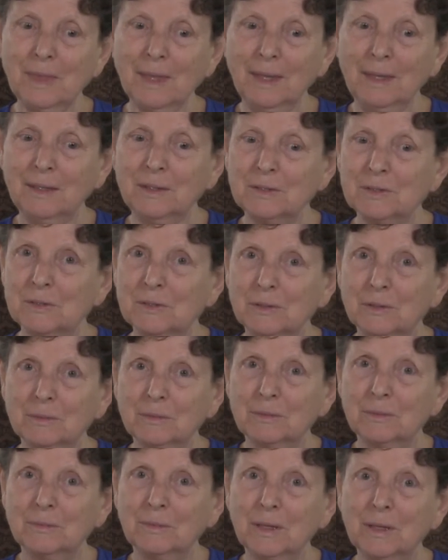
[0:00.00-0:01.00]
it's a
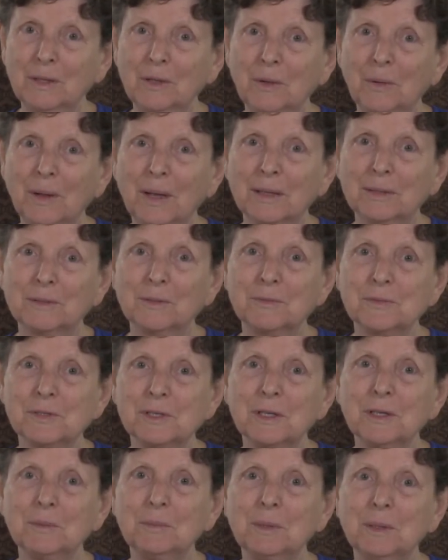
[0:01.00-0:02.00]
radioactive
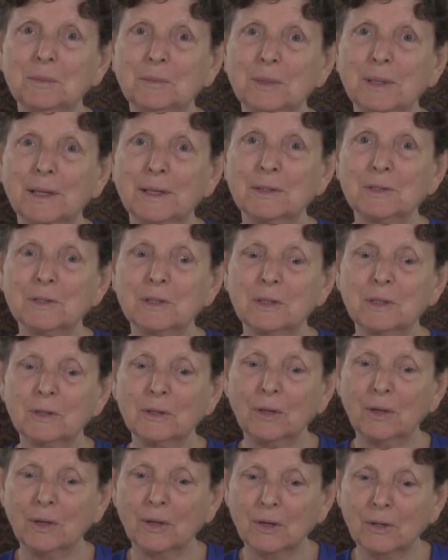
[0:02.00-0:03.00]
seed being planted in the
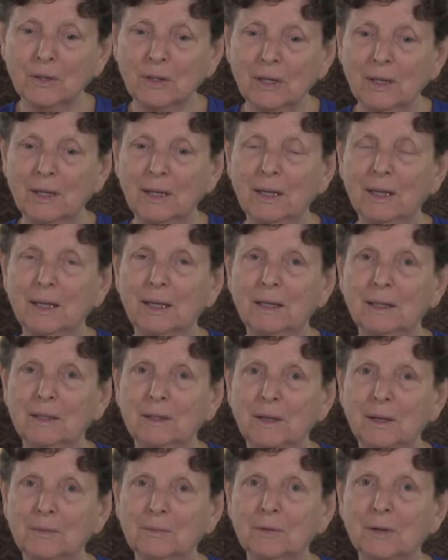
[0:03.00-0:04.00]
heart and it
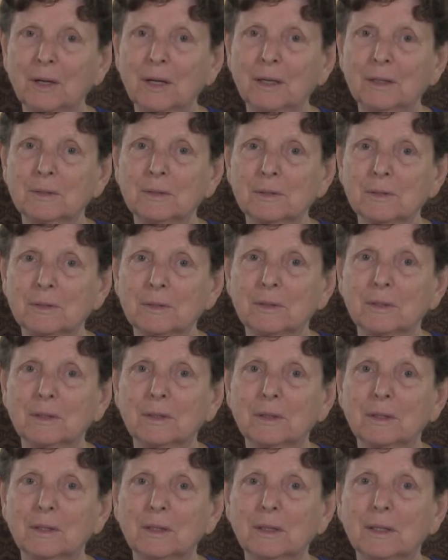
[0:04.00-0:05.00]
never ends.
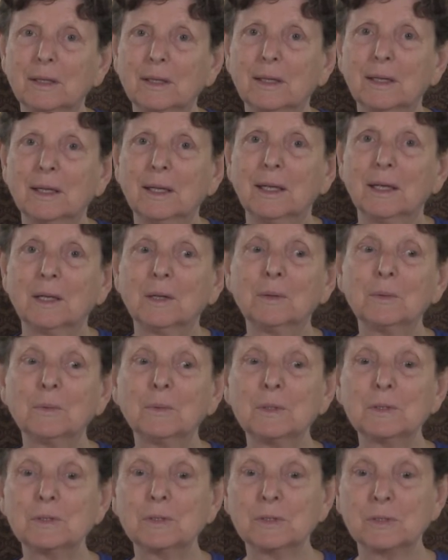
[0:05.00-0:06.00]
You know,
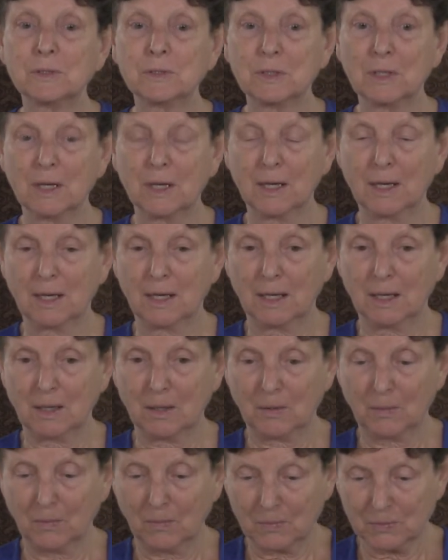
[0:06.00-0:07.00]
which is,
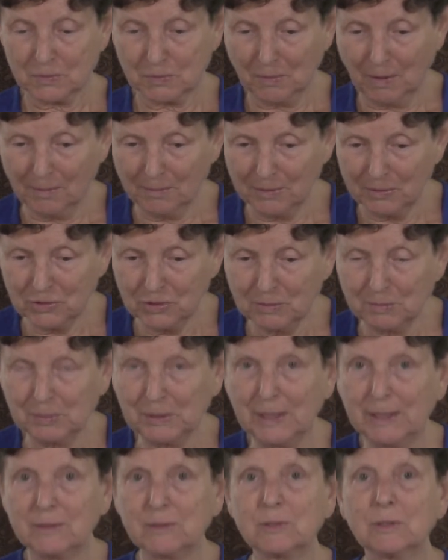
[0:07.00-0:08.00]
Swamiji
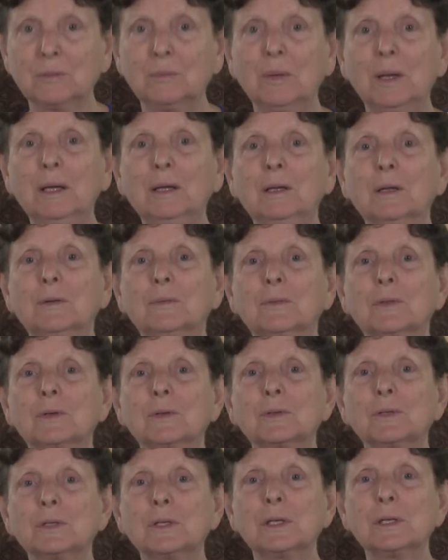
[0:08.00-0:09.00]
planted many of
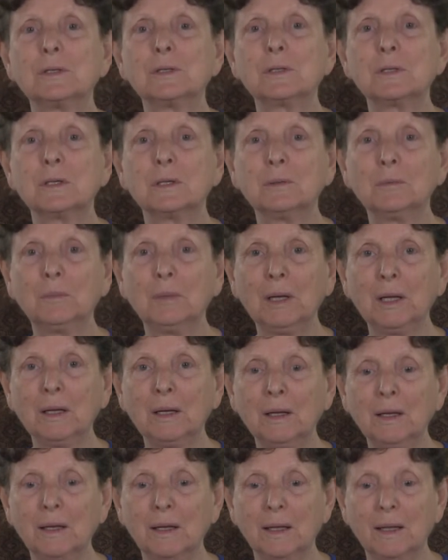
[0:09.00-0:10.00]
those seeds in
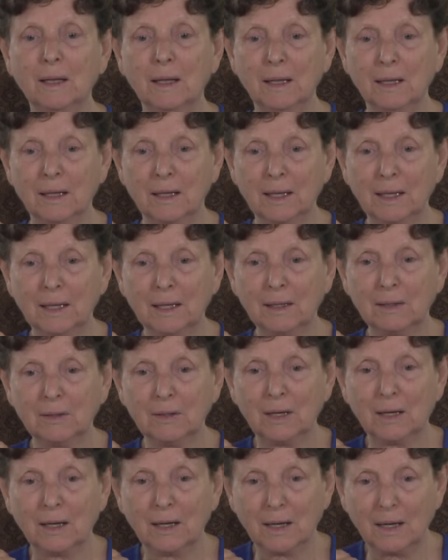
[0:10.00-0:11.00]
me and
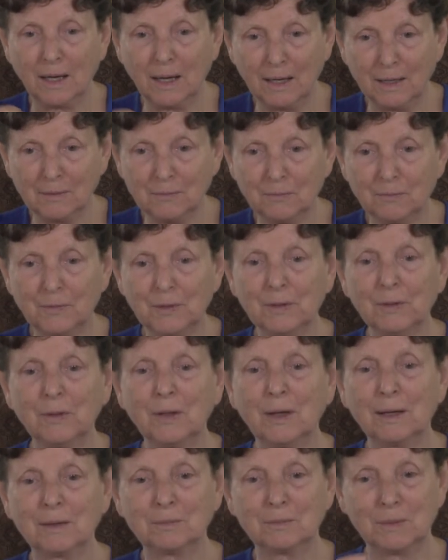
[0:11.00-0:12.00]
I feel
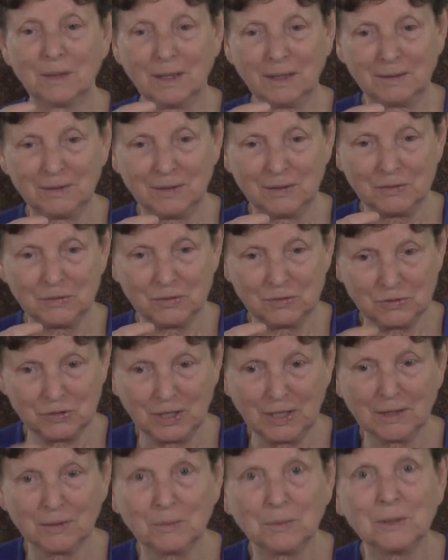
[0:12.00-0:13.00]
I need to
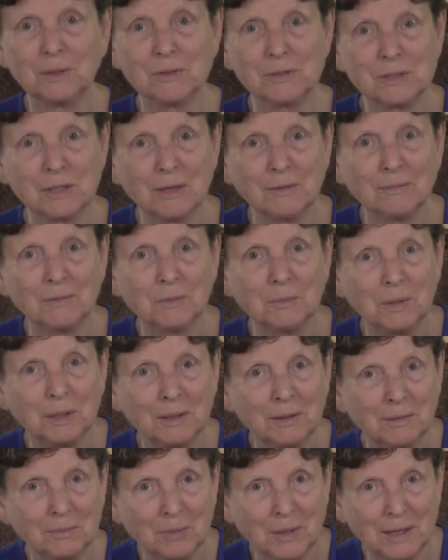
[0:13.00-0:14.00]
take what he's given me
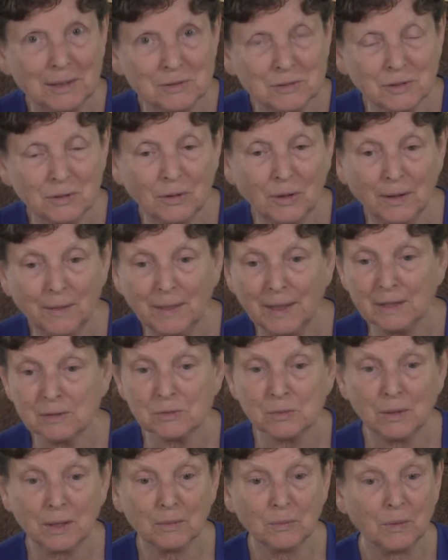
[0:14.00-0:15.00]
and pass it on. That's
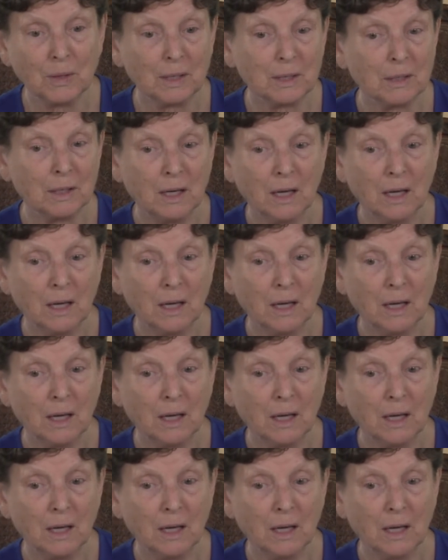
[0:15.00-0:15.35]
why when